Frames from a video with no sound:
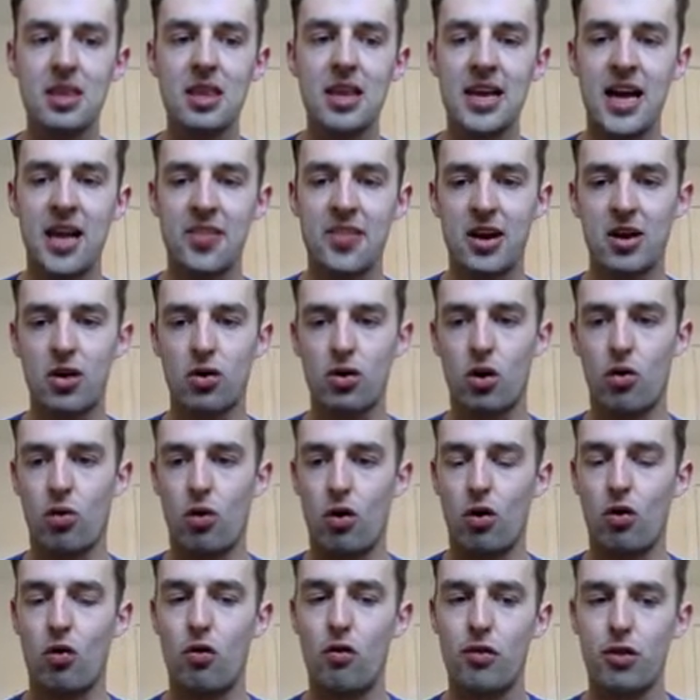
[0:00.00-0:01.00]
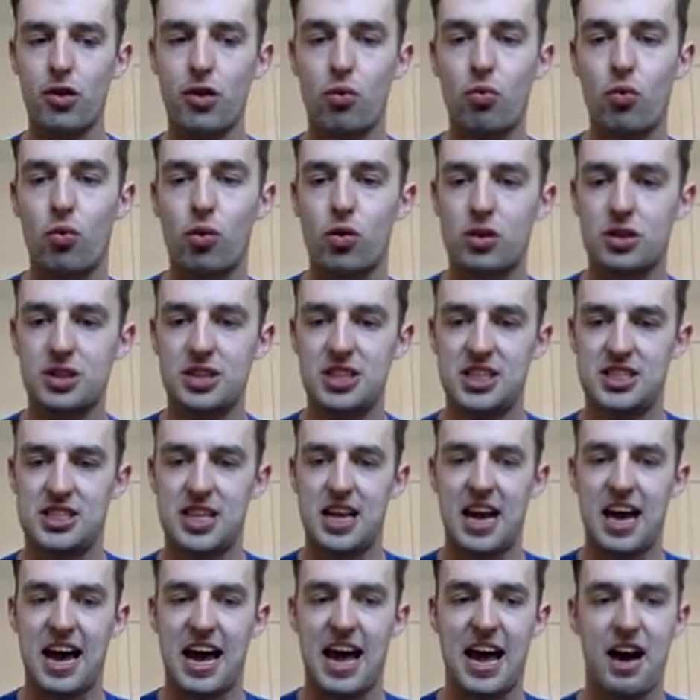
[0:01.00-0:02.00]
And then I'll go over the worksheets that
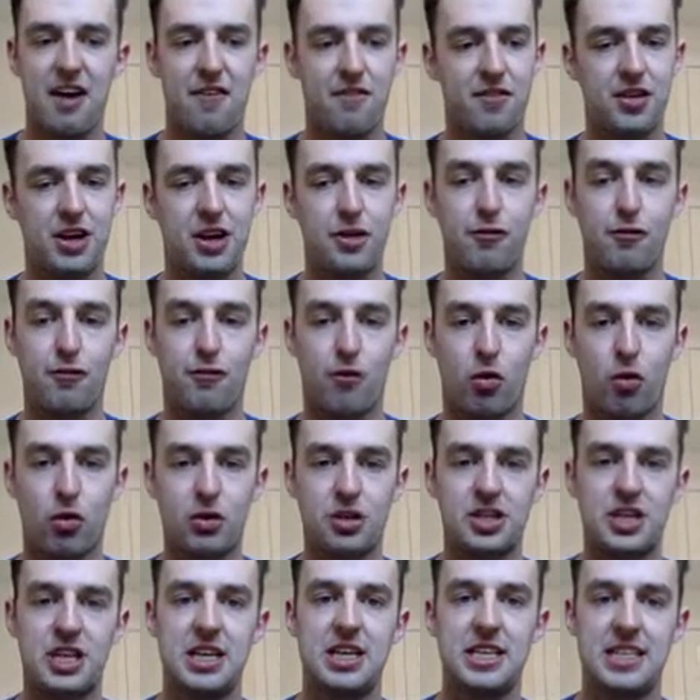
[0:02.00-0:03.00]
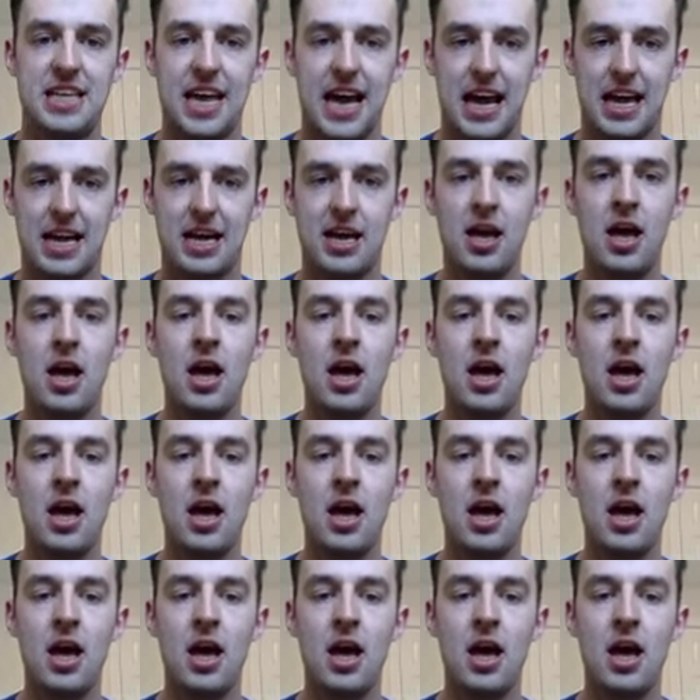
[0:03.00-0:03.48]
I have for you for today.